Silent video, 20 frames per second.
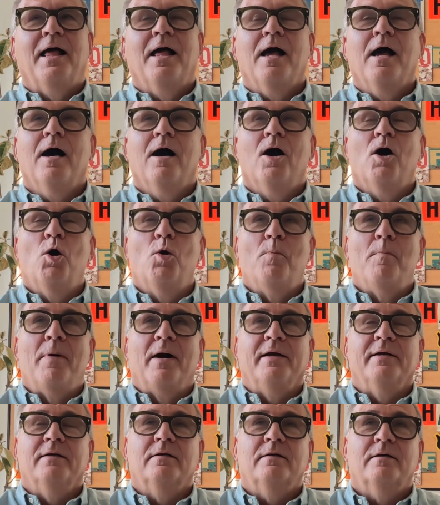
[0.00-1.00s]
Oh
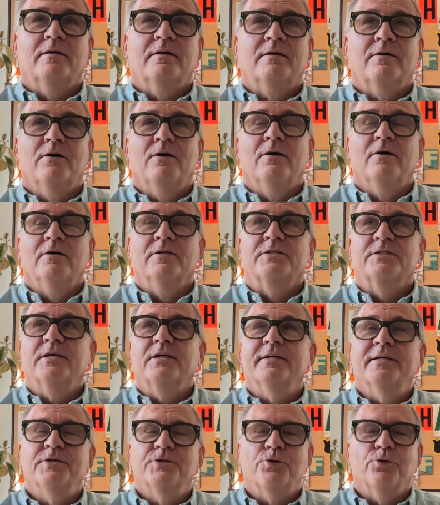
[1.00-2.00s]
my gosh, I
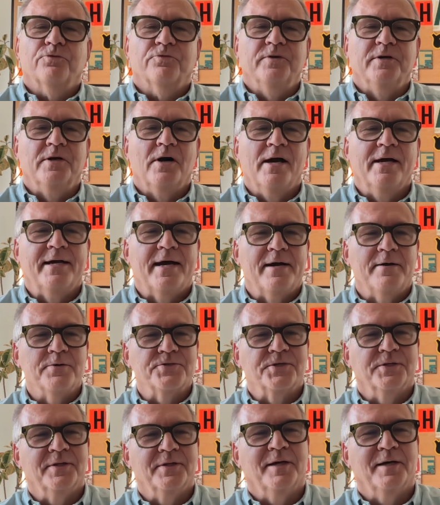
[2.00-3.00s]
can talk for 9 hours
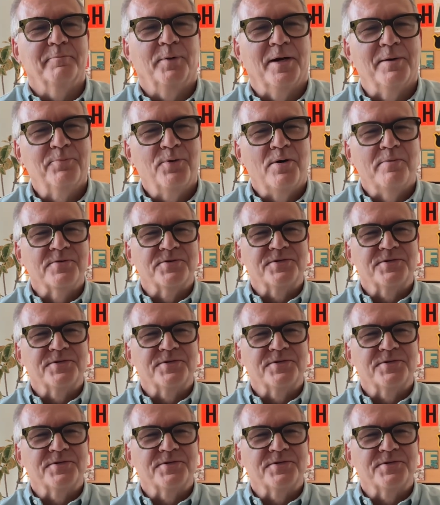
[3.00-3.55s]
on that, but I promise I